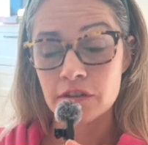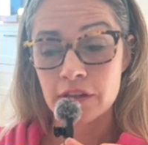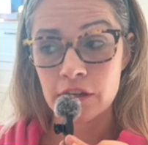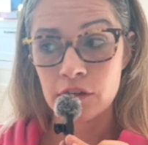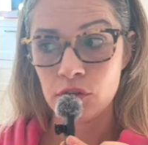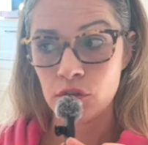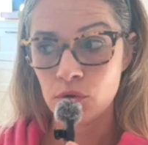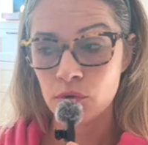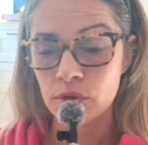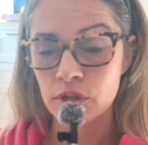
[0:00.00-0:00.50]
that
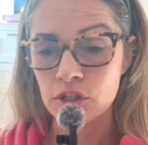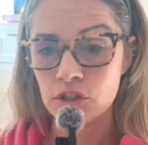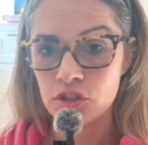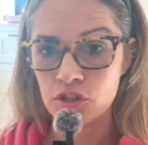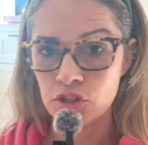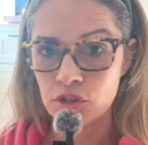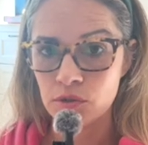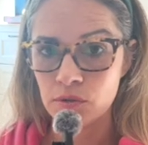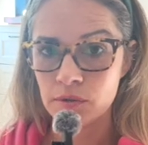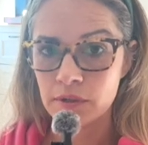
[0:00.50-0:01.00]
you can
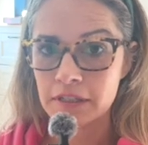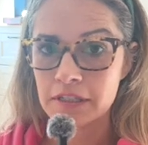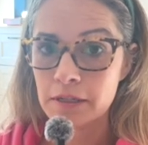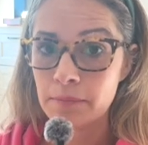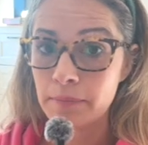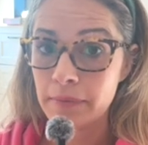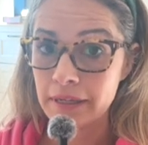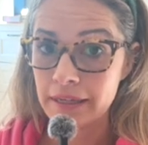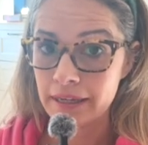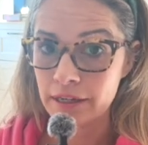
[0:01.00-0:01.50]
do as a
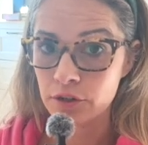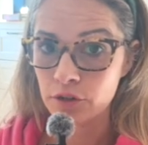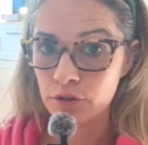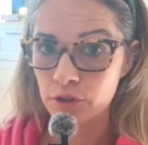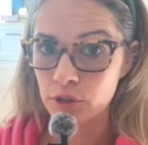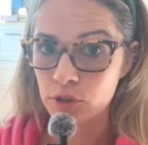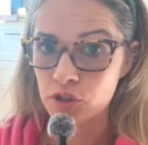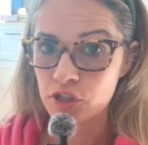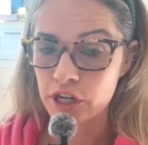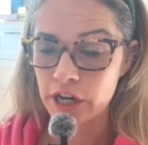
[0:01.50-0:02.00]
beginner
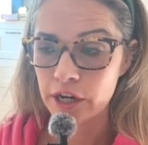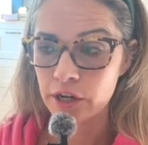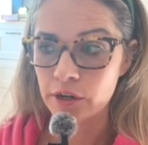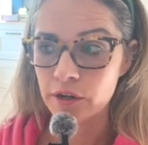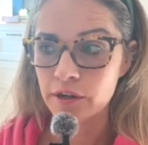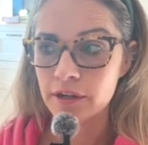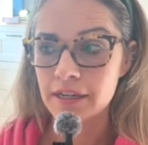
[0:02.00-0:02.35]
crocheter